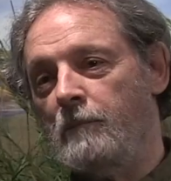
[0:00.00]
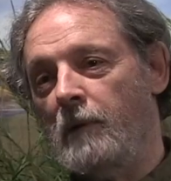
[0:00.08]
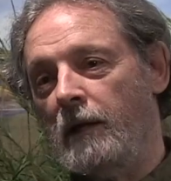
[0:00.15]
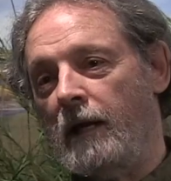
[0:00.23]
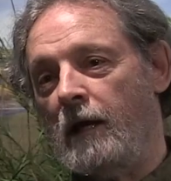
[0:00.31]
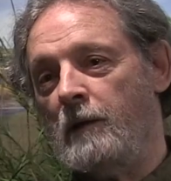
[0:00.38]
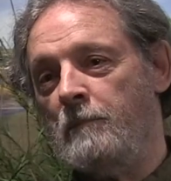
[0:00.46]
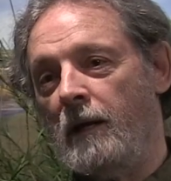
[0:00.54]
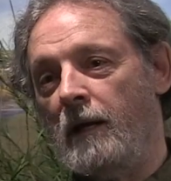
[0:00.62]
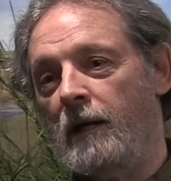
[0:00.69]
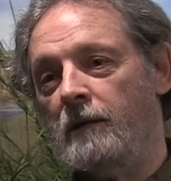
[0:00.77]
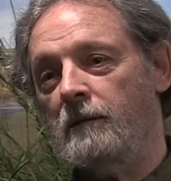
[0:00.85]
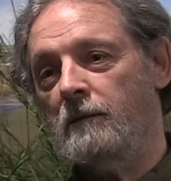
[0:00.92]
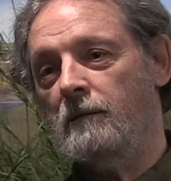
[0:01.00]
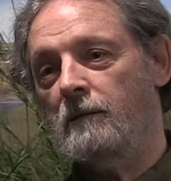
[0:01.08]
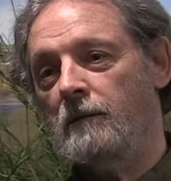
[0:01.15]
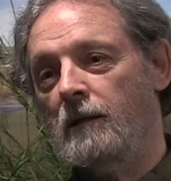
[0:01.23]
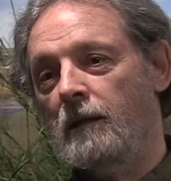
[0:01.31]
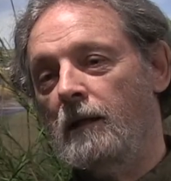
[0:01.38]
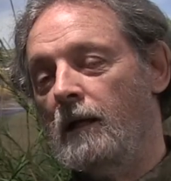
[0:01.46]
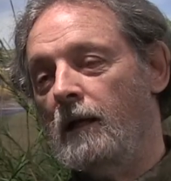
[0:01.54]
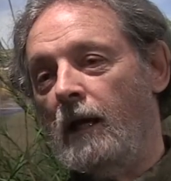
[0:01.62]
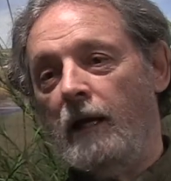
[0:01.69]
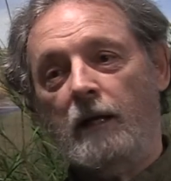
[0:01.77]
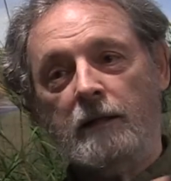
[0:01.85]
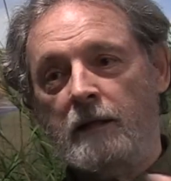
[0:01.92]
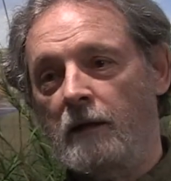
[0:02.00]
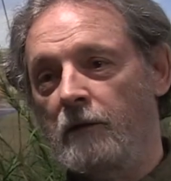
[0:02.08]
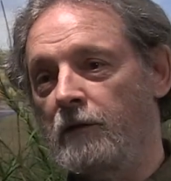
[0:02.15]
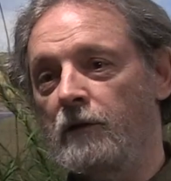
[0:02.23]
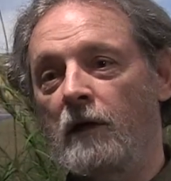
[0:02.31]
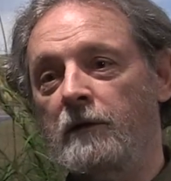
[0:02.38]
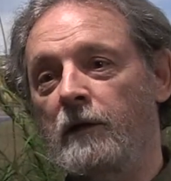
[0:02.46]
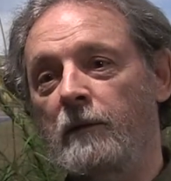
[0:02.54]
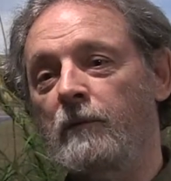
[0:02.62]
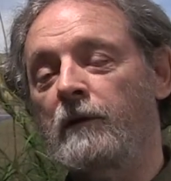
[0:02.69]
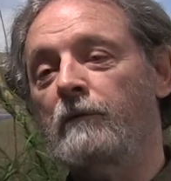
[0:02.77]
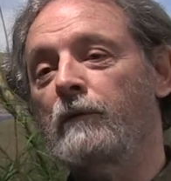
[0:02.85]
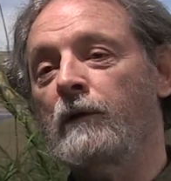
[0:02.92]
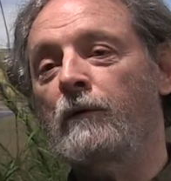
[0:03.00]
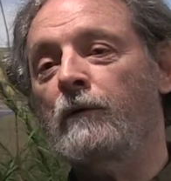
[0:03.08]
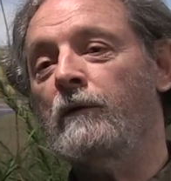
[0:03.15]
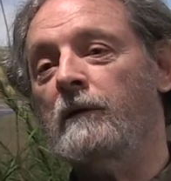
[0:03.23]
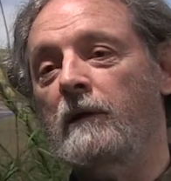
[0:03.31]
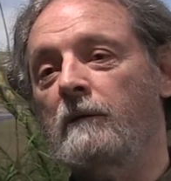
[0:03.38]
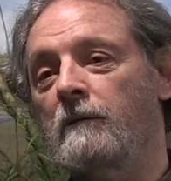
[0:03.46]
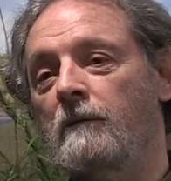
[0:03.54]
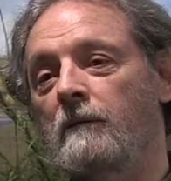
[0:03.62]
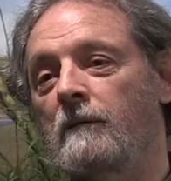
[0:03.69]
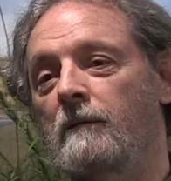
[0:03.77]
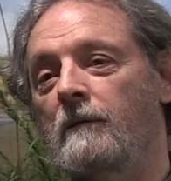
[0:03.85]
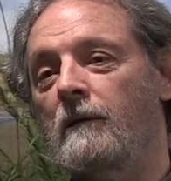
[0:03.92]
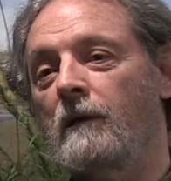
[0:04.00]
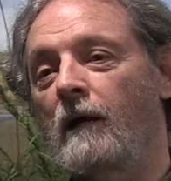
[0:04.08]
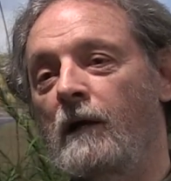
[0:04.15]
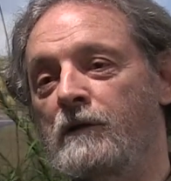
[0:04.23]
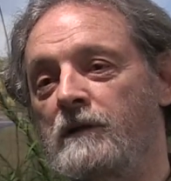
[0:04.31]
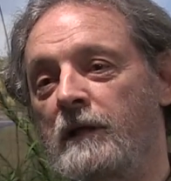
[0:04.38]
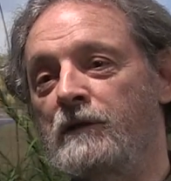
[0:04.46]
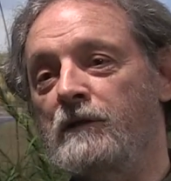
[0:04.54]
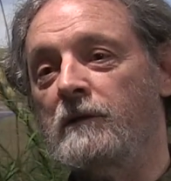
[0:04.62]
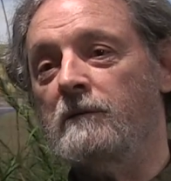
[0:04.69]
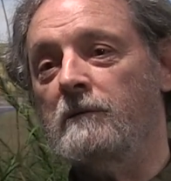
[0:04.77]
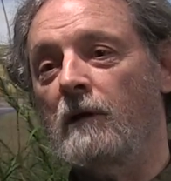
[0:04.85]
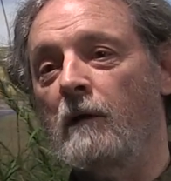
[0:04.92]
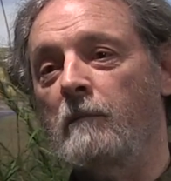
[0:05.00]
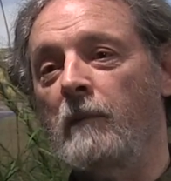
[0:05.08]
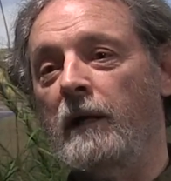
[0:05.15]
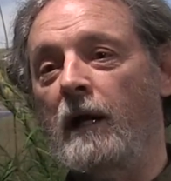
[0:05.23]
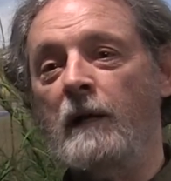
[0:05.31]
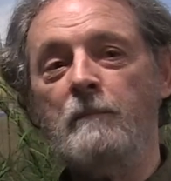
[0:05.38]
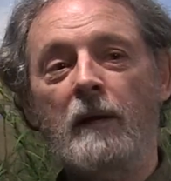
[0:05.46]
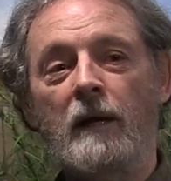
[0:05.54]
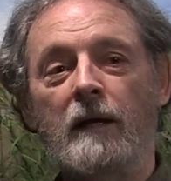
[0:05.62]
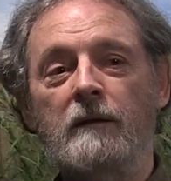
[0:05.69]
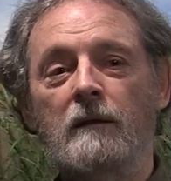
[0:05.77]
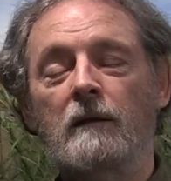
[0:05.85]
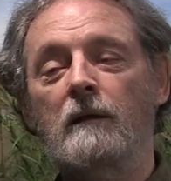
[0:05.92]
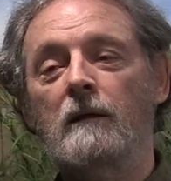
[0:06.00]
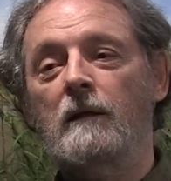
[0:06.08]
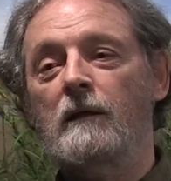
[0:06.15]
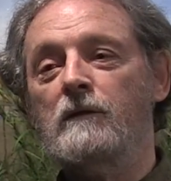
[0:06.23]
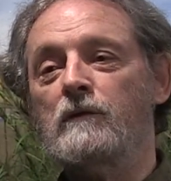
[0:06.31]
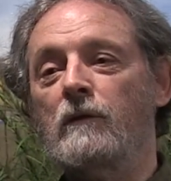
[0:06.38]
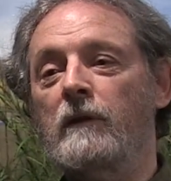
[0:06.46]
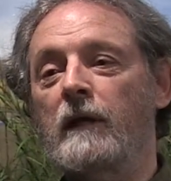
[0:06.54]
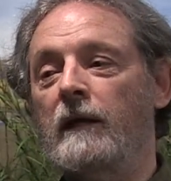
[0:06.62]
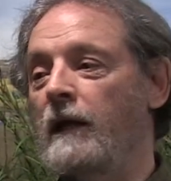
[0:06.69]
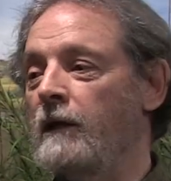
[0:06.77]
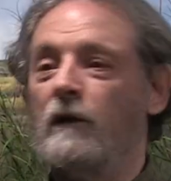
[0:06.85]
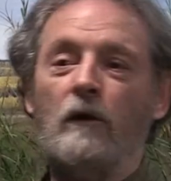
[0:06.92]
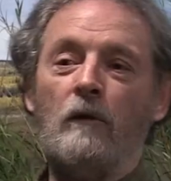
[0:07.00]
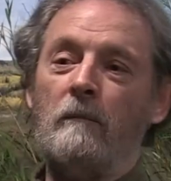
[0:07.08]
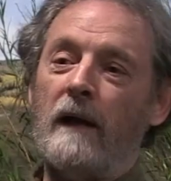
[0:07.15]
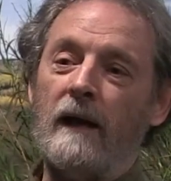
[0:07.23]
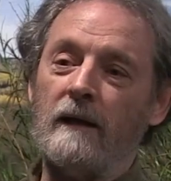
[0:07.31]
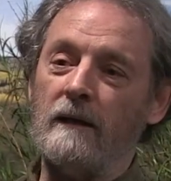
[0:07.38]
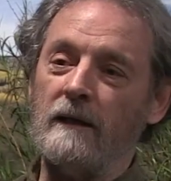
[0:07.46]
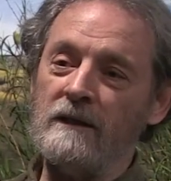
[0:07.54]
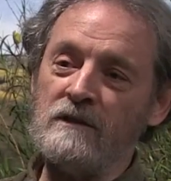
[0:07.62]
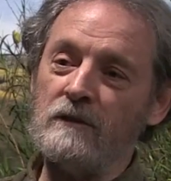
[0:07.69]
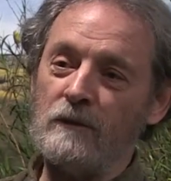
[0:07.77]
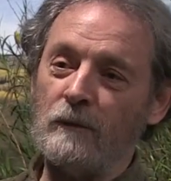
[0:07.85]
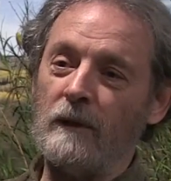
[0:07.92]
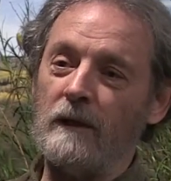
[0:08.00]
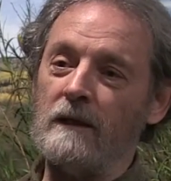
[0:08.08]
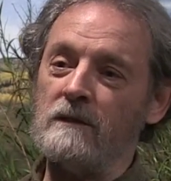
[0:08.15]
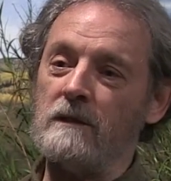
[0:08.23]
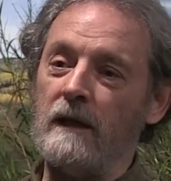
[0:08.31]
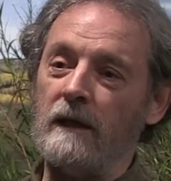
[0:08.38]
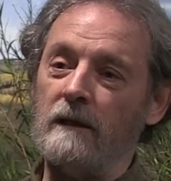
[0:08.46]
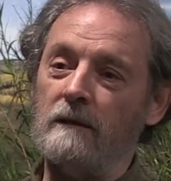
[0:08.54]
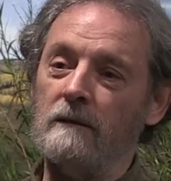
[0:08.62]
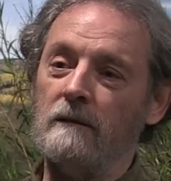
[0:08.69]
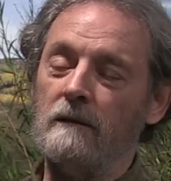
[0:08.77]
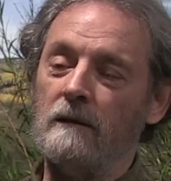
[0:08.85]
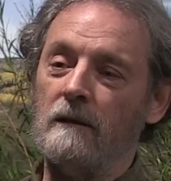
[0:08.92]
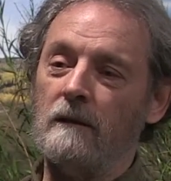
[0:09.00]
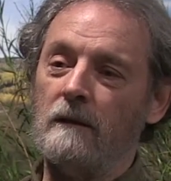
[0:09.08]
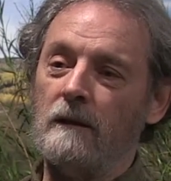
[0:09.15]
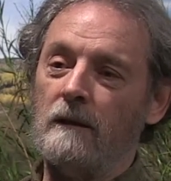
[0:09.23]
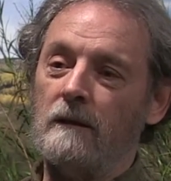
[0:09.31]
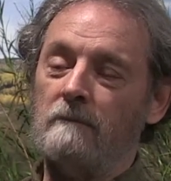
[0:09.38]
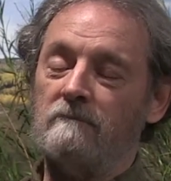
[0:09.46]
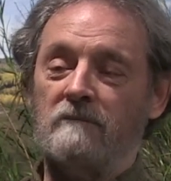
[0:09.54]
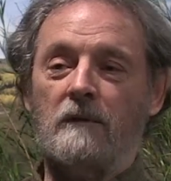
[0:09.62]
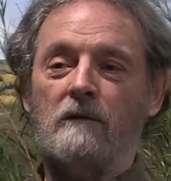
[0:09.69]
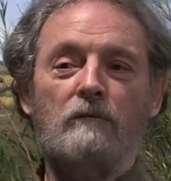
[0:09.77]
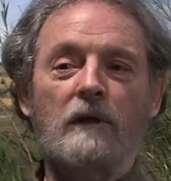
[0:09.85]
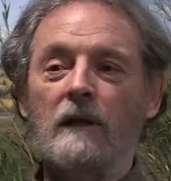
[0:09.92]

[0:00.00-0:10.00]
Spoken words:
take my iPad and I'd tell the doctor I'm going to record our session on my iPad so that I could go back and listen to what he said. I